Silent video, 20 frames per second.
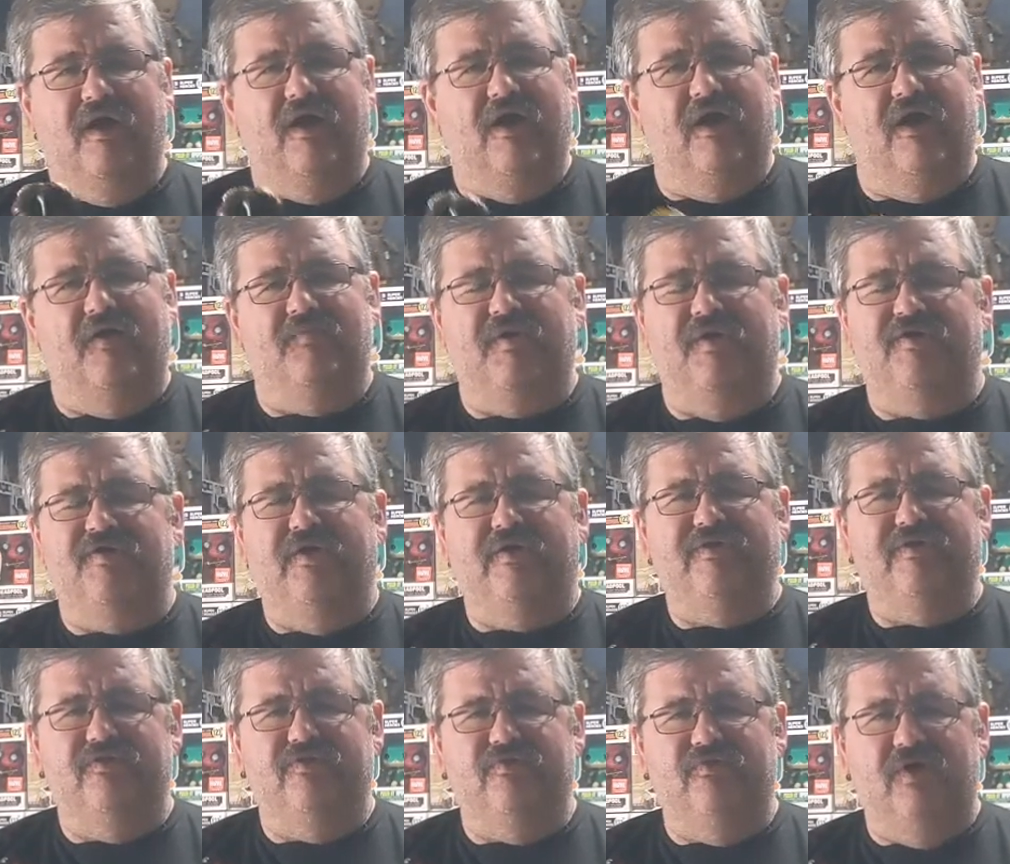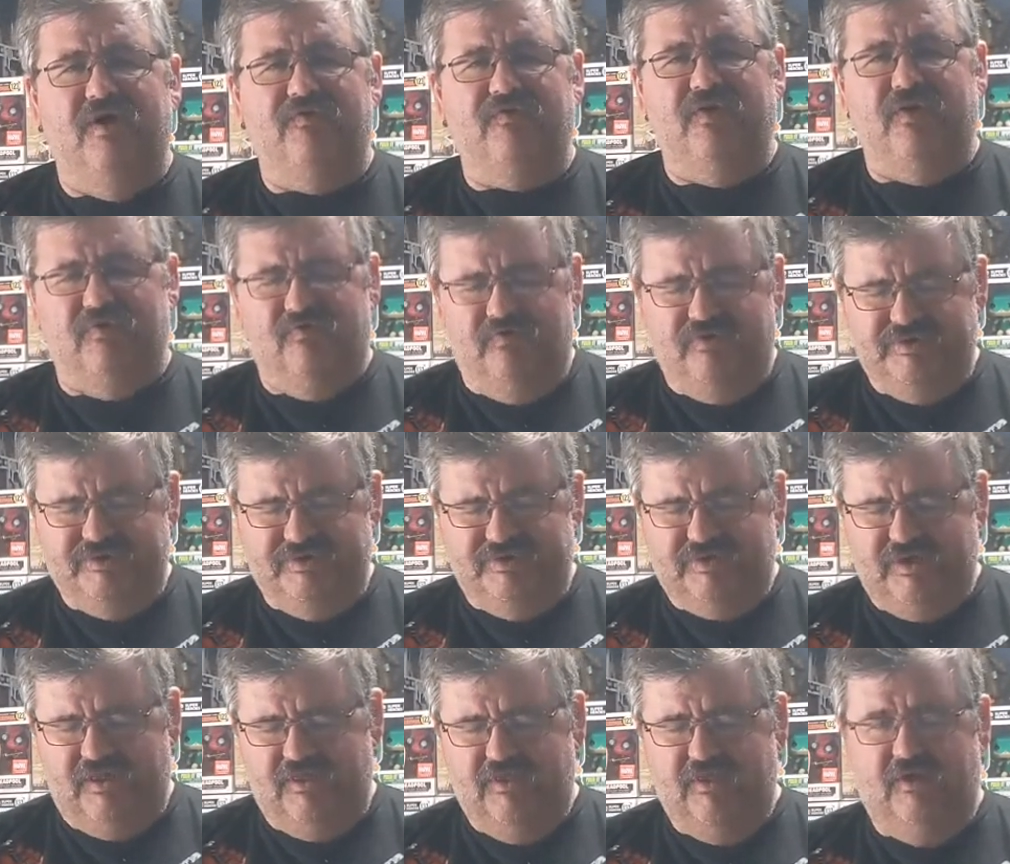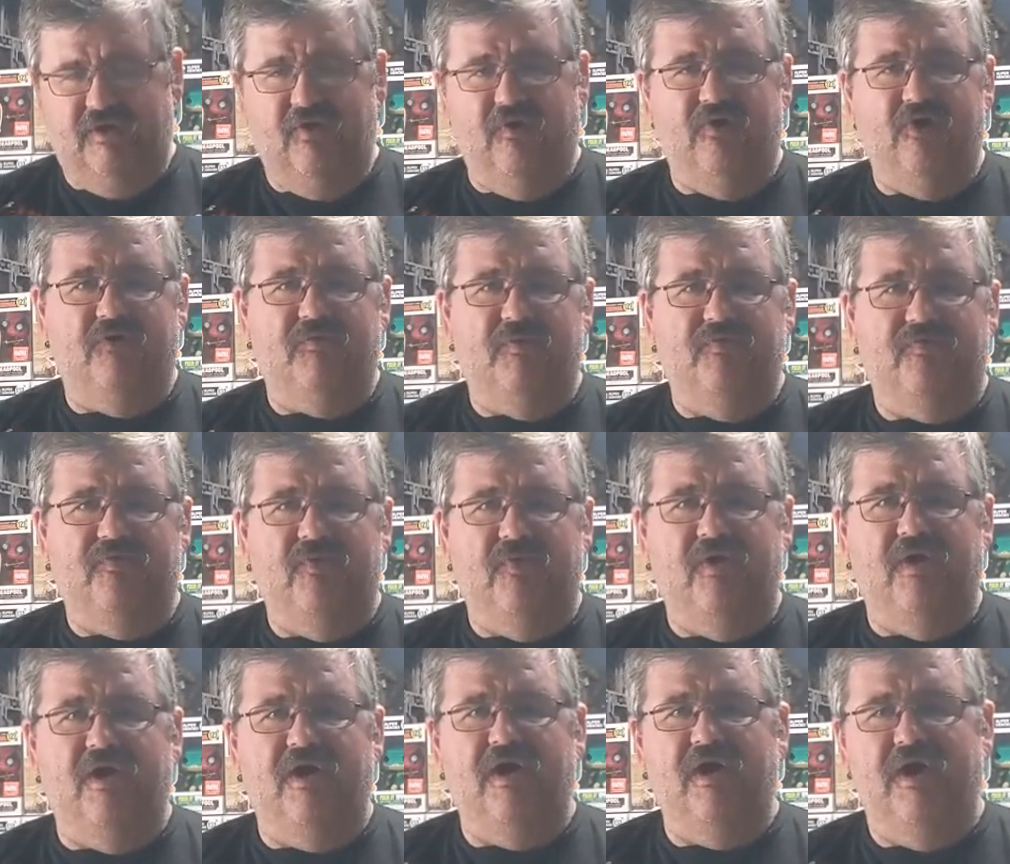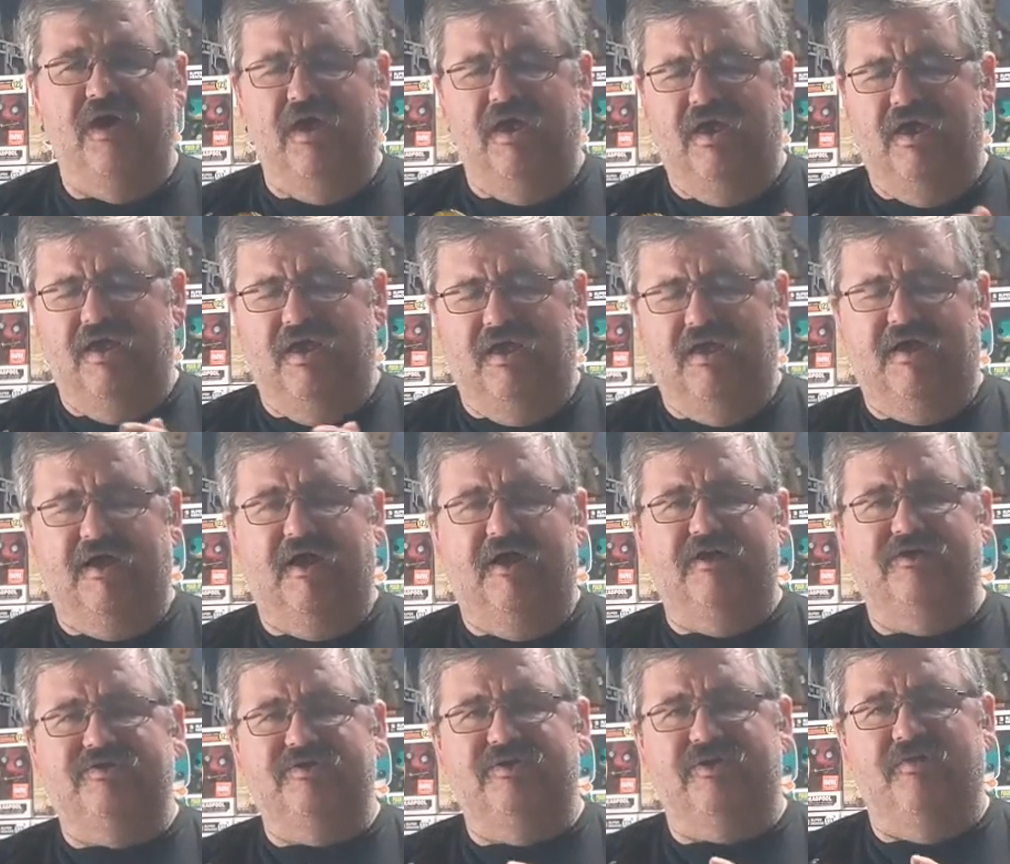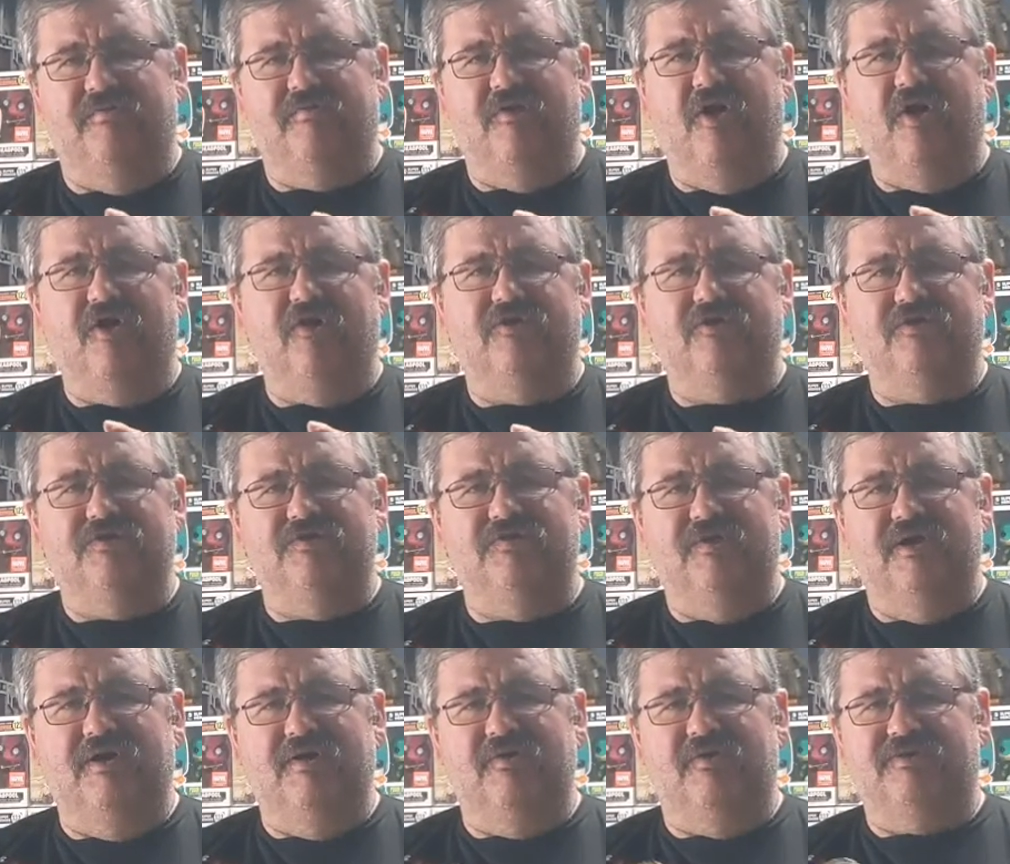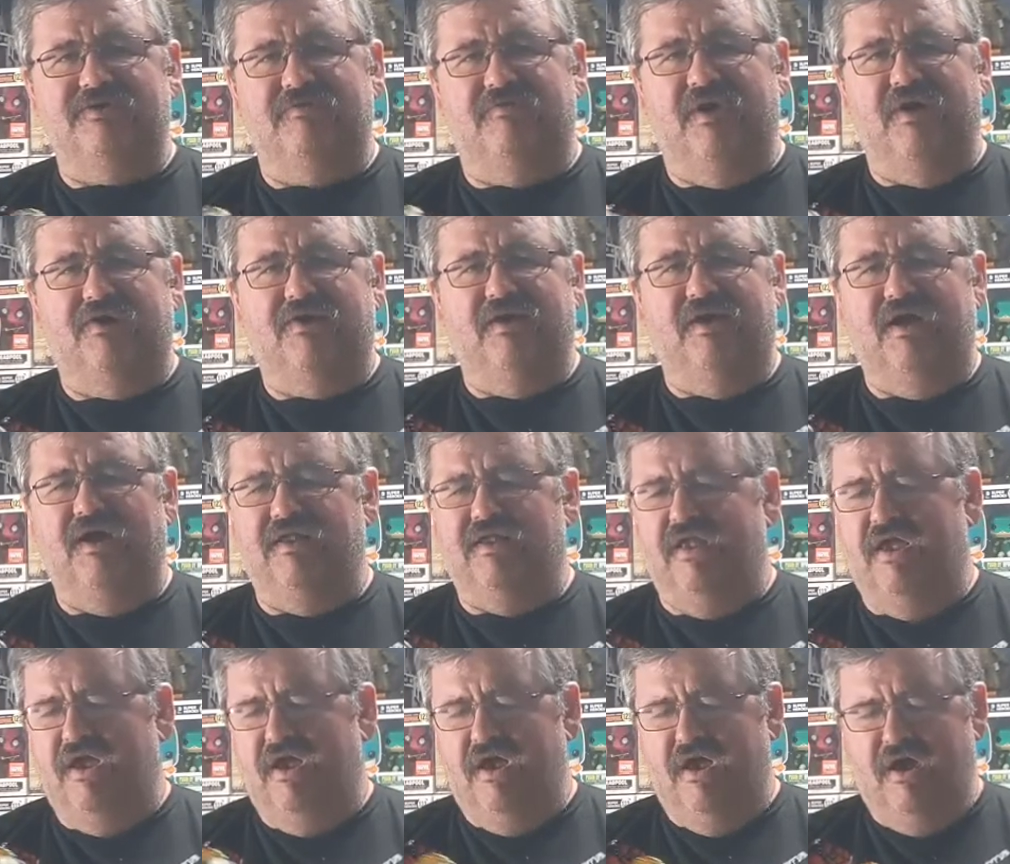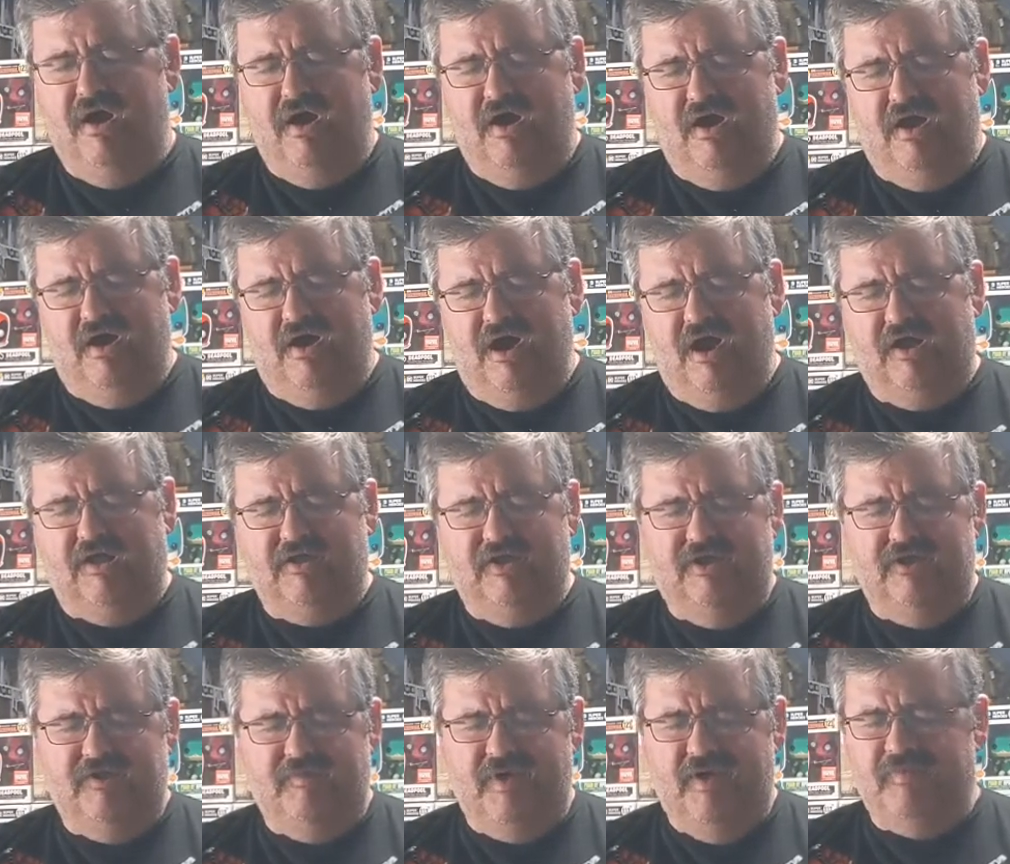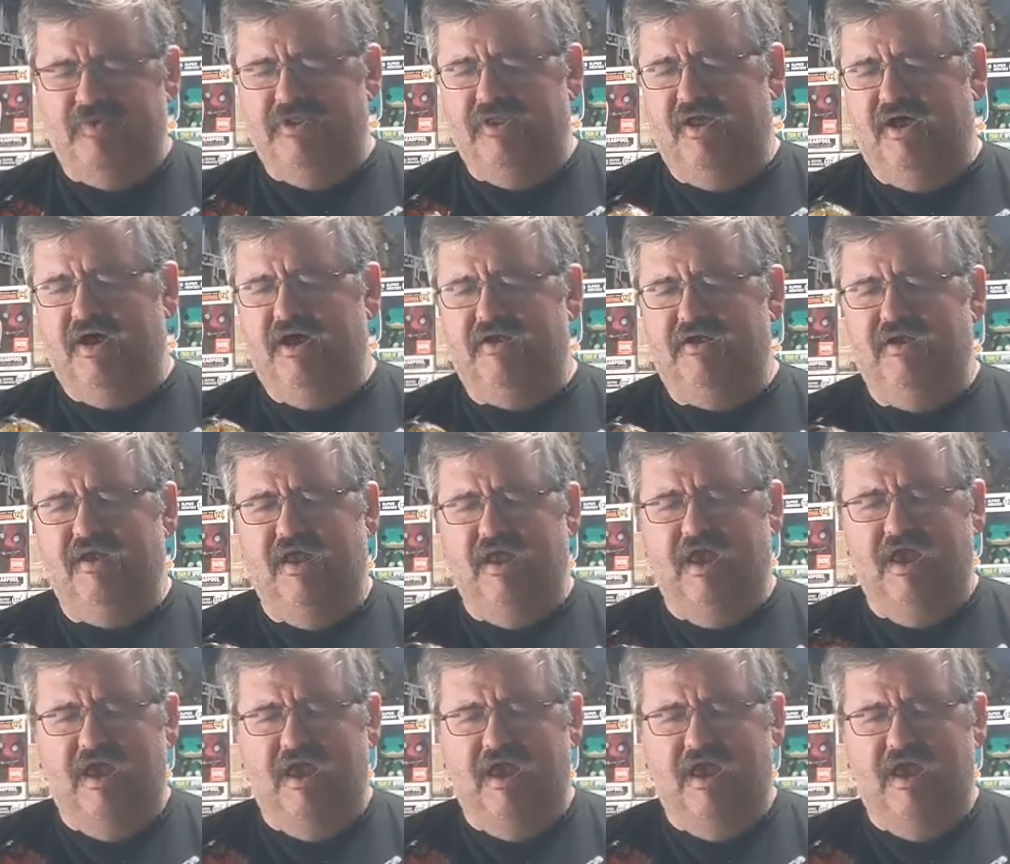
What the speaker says: I think whoever was the owner before kind of took a marker to it or something like that. I cleaned them up a lot.